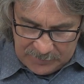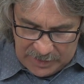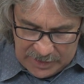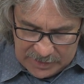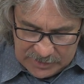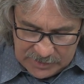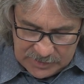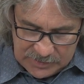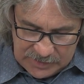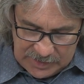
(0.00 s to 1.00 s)
and the
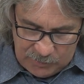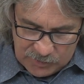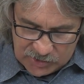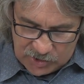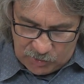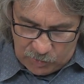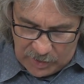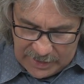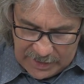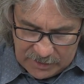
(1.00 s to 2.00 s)
city was
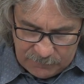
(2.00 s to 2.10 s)
quiet,